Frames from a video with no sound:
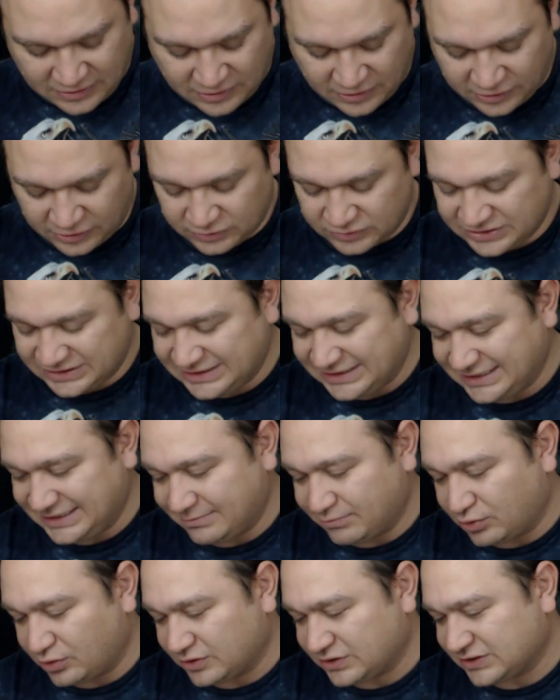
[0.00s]
audio
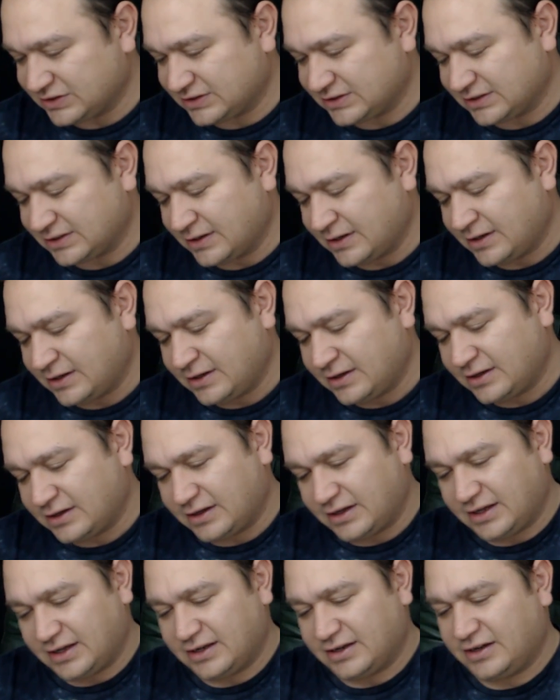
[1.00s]
CD books.
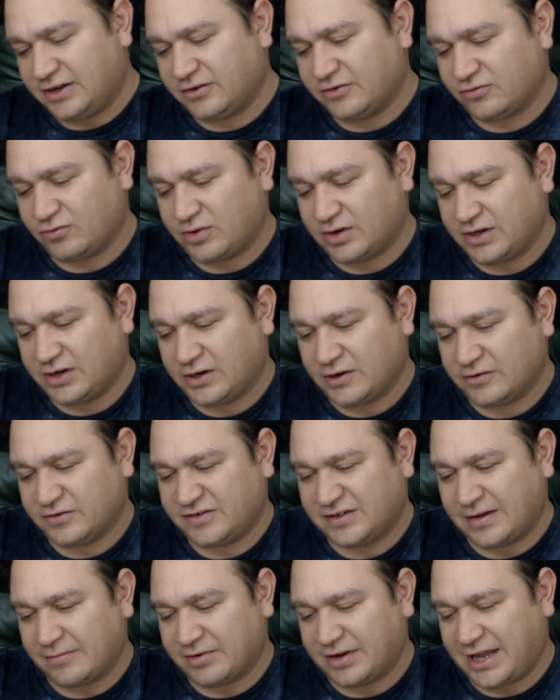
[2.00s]
And here's one here:
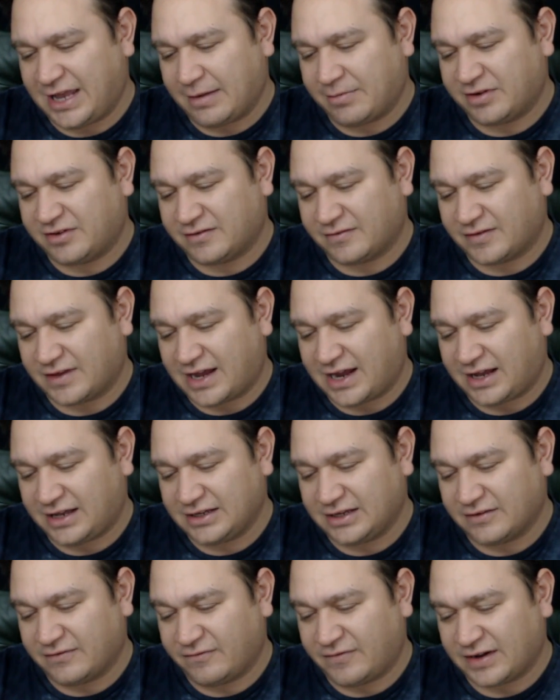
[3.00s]
7 Habits of the
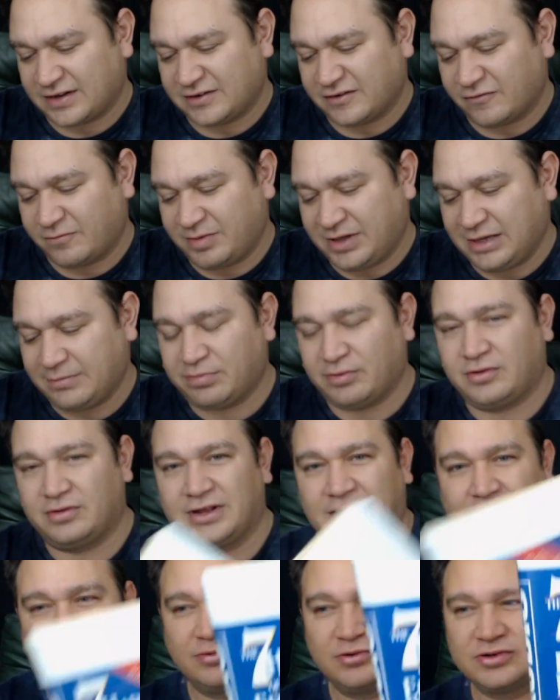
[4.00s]
Highly Effective
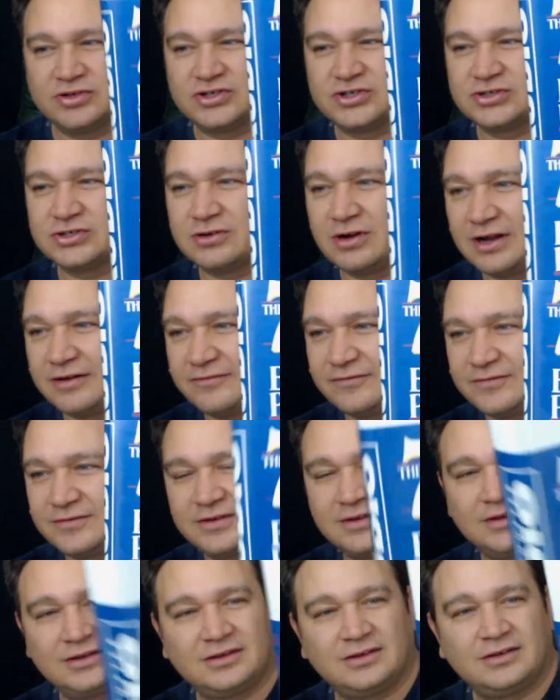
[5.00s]
People. I'm pretty sure I've
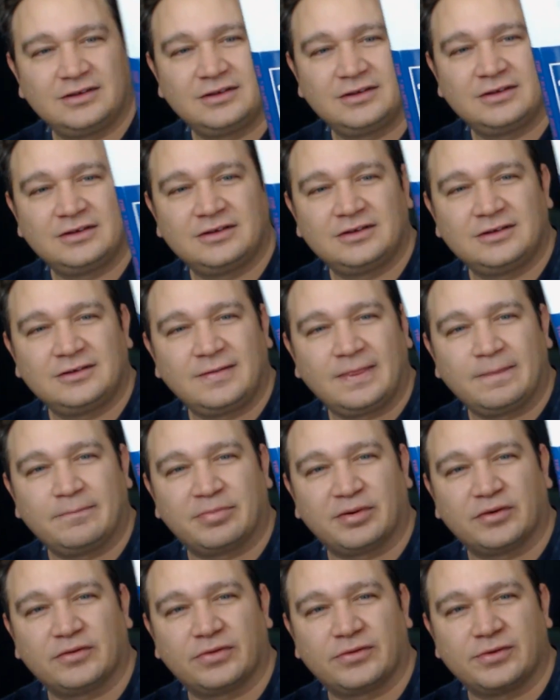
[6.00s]

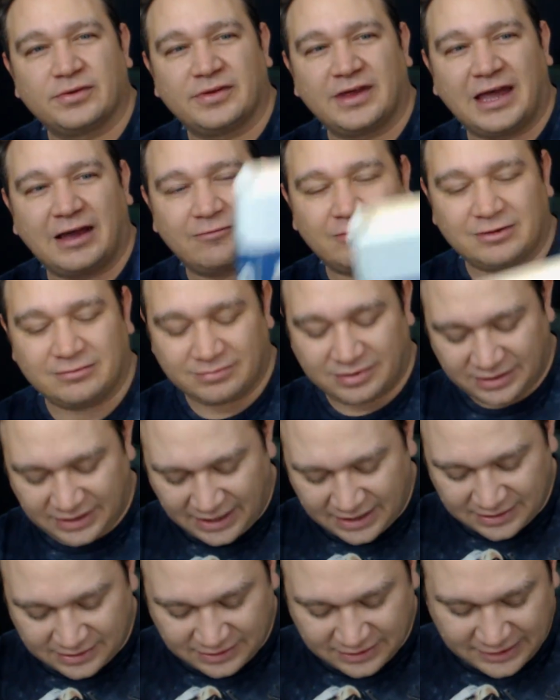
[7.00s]
burned through that one, but
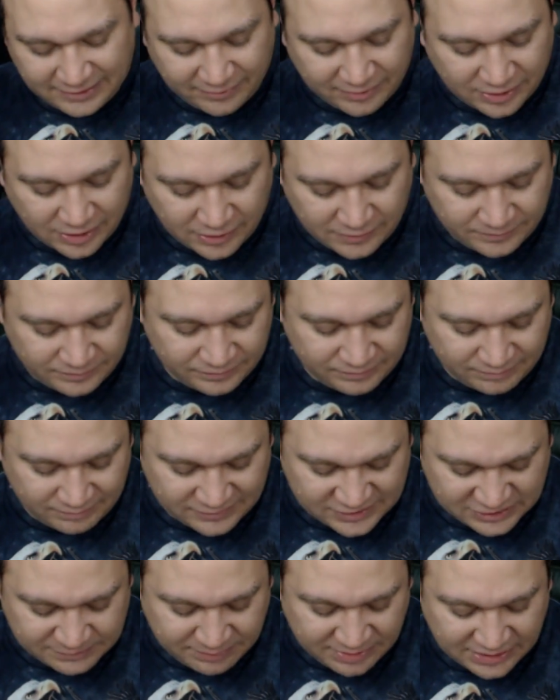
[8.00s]
hey, you never know.
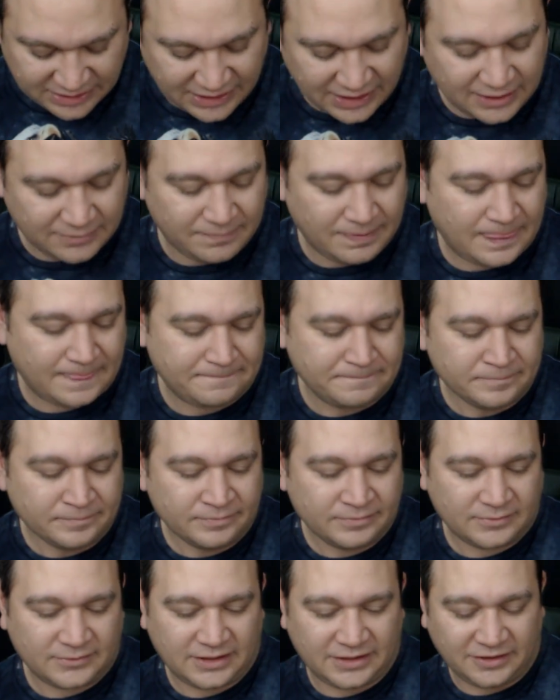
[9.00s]
Let's spin it again.
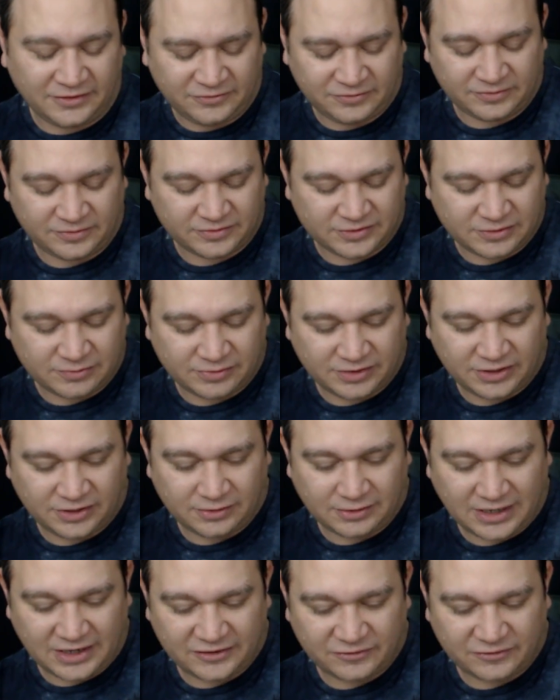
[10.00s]
And this one's a good one here,